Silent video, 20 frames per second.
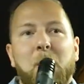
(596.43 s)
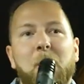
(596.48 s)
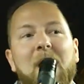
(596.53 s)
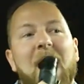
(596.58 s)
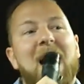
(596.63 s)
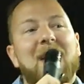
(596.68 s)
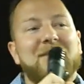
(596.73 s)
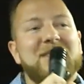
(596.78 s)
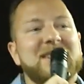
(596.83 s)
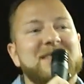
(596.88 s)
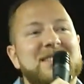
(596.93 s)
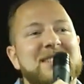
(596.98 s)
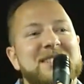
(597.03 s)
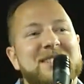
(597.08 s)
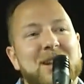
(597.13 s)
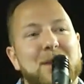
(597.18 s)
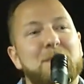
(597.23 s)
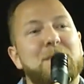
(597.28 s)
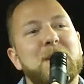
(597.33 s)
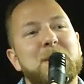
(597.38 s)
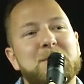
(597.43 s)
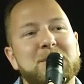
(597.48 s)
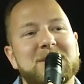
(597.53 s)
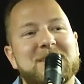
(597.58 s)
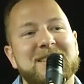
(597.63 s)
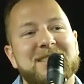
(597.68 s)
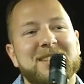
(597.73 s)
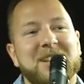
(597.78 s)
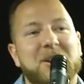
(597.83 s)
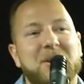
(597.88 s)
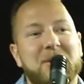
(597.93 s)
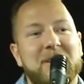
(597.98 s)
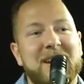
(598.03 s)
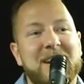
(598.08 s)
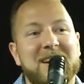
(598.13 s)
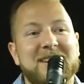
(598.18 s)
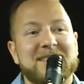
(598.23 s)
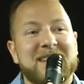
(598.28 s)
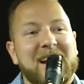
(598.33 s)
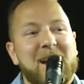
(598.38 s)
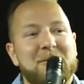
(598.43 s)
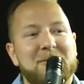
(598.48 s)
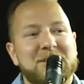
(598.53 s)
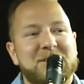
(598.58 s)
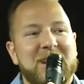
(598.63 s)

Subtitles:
Well, obviously some people disagree because I got